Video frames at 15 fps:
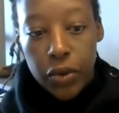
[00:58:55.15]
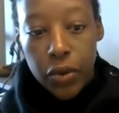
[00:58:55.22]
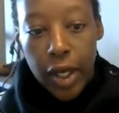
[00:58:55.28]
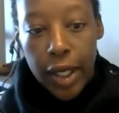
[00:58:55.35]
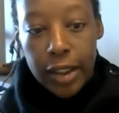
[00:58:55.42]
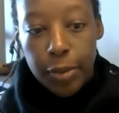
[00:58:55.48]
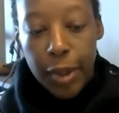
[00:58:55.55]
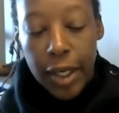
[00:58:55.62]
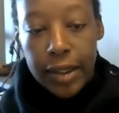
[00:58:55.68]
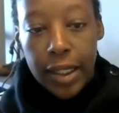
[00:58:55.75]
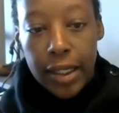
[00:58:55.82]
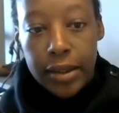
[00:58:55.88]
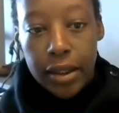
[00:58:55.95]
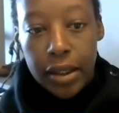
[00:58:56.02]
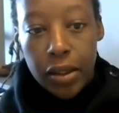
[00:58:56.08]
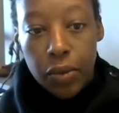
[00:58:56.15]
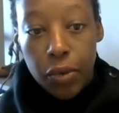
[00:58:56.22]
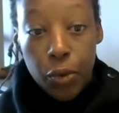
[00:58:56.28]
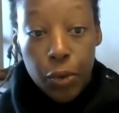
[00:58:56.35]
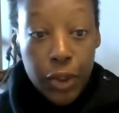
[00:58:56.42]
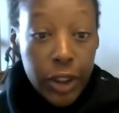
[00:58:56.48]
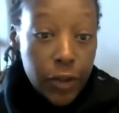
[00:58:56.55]
So I expect that
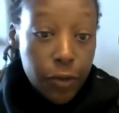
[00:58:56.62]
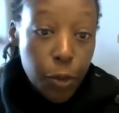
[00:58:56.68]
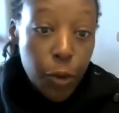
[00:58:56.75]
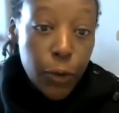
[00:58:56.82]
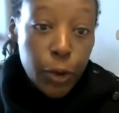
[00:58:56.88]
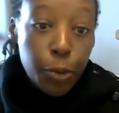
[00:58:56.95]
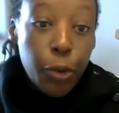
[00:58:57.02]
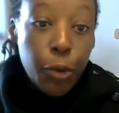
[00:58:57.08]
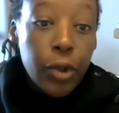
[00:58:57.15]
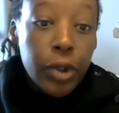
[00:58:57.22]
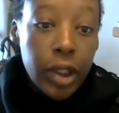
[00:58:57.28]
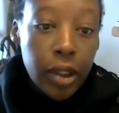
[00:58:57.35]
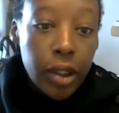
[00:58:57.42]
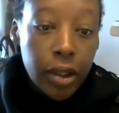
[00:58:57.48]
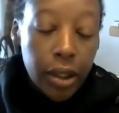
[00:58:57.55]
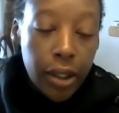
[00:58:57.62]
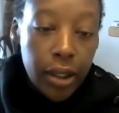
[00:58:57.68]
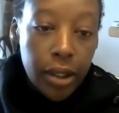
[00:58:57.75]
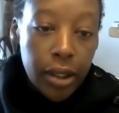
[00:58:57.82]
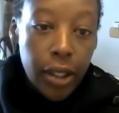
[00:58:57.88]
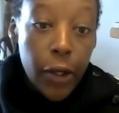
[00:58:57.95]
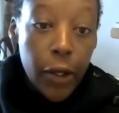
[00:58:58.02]
we'll receive more support
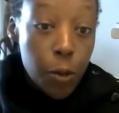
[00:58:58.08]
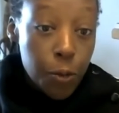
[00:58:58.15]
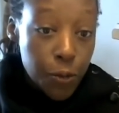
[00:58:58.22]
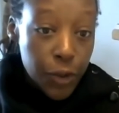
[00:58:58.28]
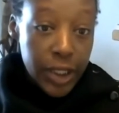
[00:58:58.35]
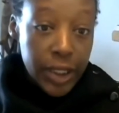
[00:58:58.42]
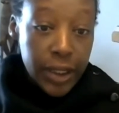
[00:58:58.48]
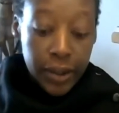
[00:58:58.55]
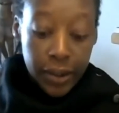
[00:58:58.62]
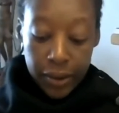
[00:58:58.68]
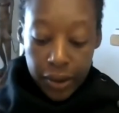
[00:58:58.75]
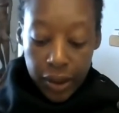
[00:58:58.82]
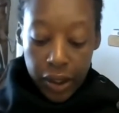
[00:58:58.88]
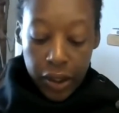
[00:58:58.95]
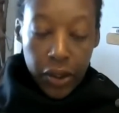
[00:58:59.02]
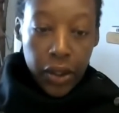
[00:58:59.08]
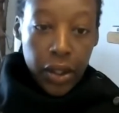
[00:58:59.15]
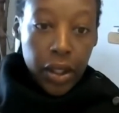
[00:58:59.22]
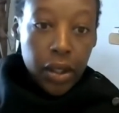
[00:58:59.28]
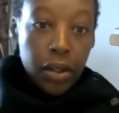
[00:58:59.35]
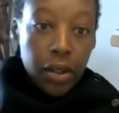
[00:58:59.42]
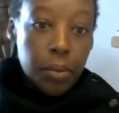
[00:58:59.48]
and hopefully
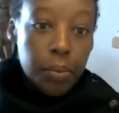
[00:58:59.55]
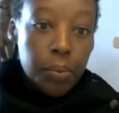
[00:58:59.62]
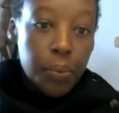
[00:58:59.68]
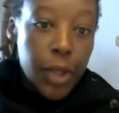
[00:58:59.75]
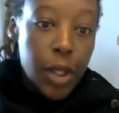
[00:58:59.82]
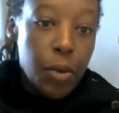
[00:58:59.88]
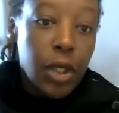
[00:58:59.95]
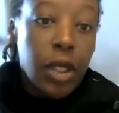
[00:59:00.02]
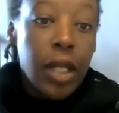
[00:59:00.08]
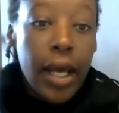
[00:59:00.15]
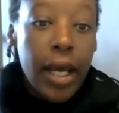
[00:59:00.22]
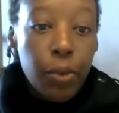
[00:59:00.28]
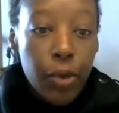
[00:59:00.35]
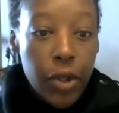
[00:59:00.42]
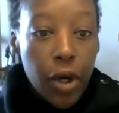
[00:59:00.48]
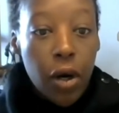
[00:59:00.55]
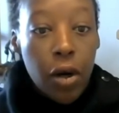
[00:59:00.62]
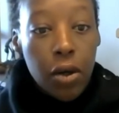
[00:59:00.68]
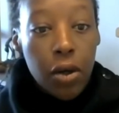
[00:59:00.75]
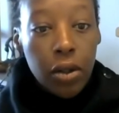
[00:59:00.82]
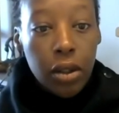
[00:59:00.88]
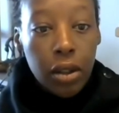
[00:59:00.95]
they will align with
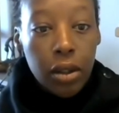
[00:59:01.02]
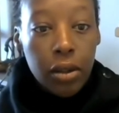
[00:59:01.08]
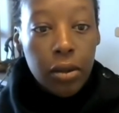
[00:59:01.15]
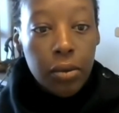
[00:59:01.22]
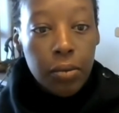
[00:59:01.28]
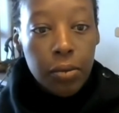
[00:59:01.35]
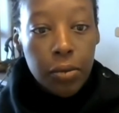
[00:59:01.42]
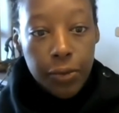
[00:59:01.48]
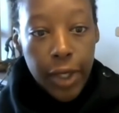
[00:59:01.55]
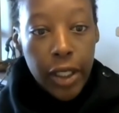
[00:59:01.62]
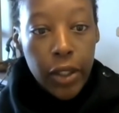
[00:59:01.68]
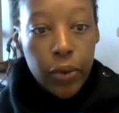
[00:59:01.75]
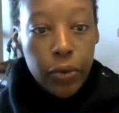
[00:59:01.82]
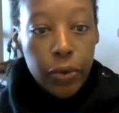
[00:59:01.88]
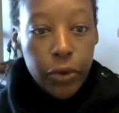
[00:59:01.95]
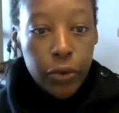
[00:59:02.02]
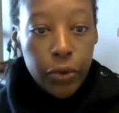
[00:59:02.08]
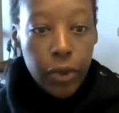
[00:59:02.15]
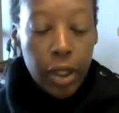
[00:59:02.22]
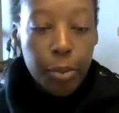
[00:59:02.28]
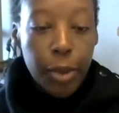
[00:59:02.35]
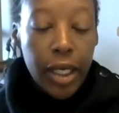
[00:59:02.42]
our values to
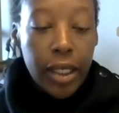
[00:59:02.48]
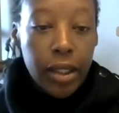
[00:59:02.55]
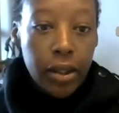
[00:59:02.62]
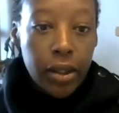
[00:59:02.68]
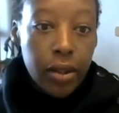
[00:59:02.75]
like back